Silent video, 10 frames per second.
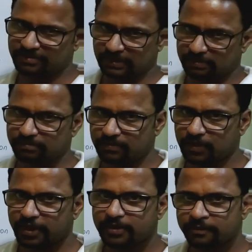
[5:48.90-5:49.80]
given,
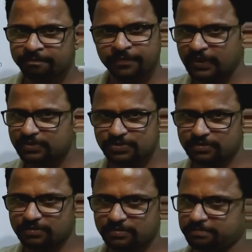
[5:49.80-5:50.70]
right?
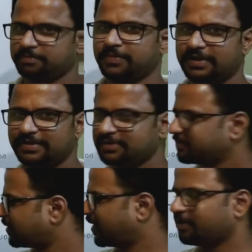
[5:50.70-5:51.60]
So
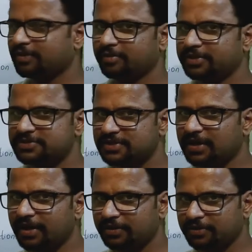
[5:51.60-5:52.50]
I hope it's
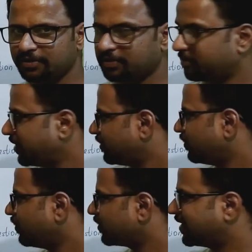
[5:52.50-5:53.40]
clear to you. I mean,
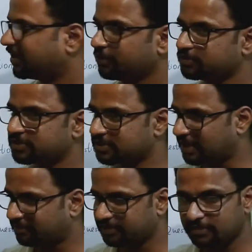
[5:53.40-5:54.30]
not that you just
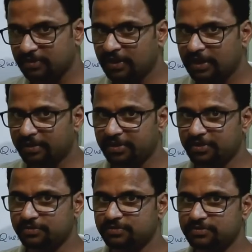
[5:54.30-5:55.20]
have
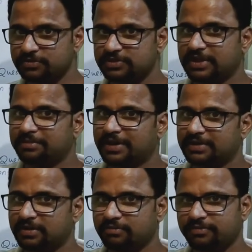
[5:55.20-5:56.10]
you skim
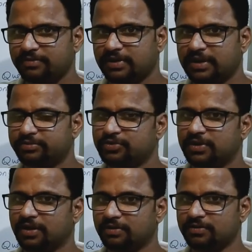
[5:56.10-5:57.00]
and then come to
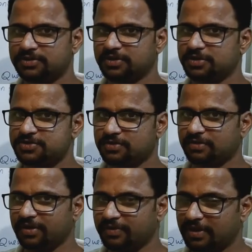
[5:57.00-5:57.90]
the conclusion it's
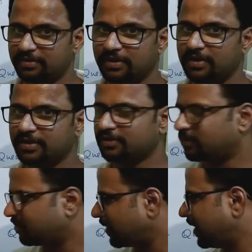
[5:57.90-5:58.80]
not given and then later
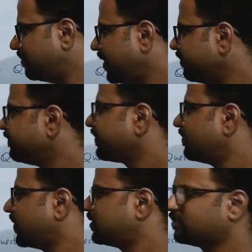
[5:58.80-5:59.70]
don't blame me,
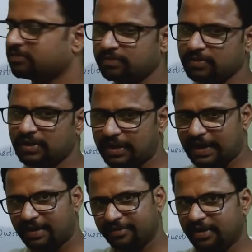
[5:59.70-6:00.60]
but
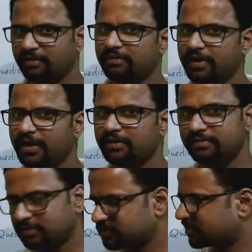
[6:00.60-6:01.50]
have a quick read,
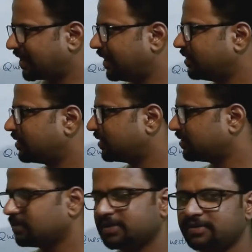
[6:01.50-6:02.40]
scan it, and
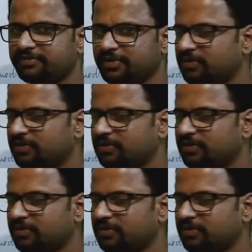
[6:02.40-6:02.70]
then later